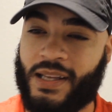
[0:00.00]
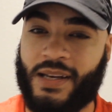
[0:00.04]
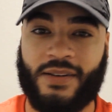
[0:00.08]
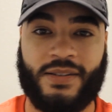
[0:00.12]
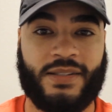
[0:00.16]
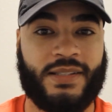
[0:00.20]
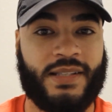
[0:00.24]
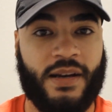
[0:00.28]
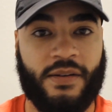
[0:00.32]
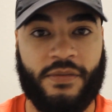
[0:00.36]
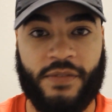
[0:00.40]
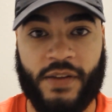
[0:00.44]

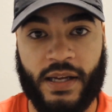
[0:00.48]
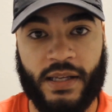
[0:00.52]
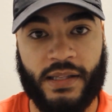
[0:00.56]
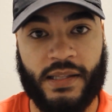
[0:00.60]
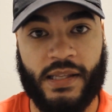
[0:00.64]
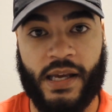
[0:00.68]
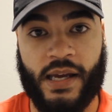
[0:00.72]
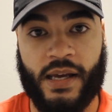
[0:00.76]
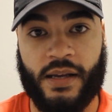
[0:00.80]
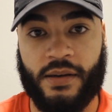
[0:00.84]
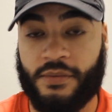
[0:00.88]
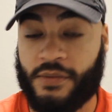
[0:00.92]
Stuff like
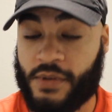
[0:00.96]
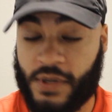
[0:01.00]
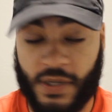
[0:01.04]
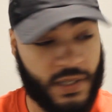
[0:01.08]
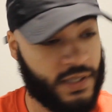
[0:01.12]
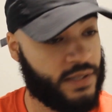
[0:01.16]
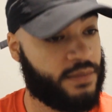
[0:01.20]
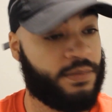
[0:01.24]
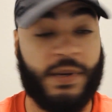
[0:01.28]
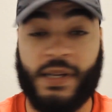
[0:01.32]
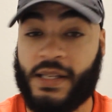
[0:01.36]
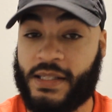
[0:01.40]
that.
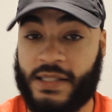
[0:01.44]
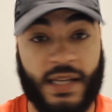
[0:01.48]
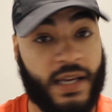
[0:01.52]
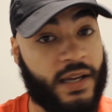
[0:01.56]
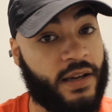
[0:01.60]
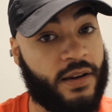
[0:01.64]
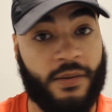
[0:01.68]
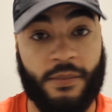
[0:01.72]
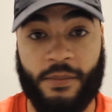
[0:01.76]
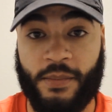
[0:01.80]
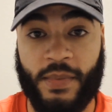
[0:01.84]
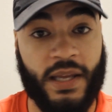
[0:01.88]
Errol Spence
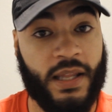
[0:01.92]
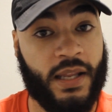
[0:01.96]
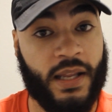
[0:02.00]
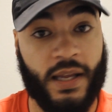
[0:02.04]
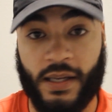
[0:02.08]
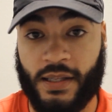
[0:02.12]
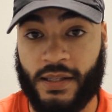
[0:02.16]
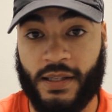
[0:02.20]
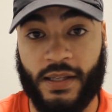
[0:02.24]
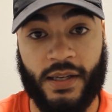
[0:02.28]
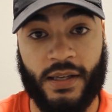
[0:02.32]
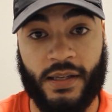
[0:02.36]
ain't gonna be
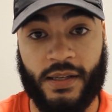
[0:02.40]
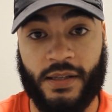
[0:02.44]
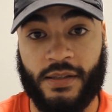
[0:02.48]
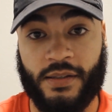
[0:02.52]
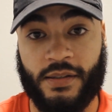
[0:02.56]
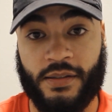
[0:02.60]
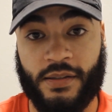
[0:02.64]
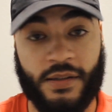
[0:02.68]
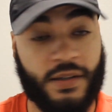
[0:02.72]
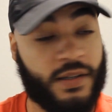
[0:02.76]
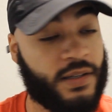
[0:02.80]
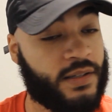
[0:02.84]
like that.
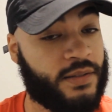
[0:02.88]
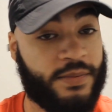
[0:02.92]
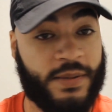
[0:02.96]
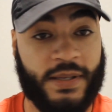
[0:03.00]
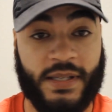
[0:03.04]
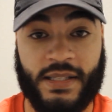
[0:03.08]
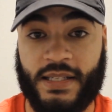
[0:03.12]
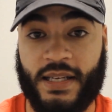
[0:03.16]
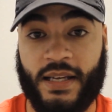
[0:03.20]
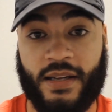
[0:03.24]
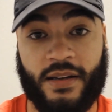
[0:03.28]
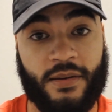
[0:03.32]
Errol
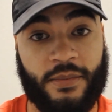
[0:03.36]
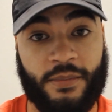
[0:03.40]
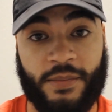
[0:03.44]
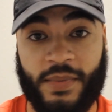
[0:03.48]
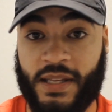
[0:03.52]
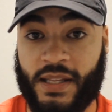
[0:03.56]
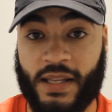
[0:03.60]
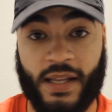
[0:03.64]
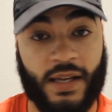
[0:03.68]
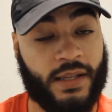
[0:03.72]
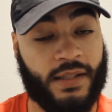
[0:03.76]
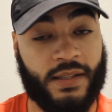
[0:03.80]
Spence ain't gonna
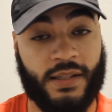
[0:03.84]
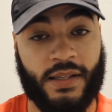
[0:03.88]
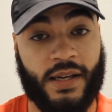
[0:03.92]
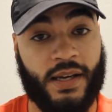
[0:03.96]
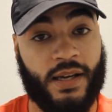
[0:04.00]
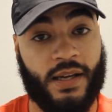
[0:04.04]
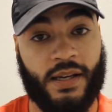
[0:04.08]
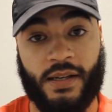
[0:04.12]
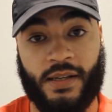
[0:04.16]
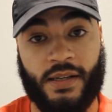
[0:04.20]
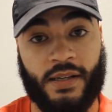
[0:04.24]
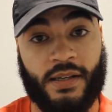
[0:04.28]
be like
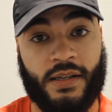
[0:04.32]
that.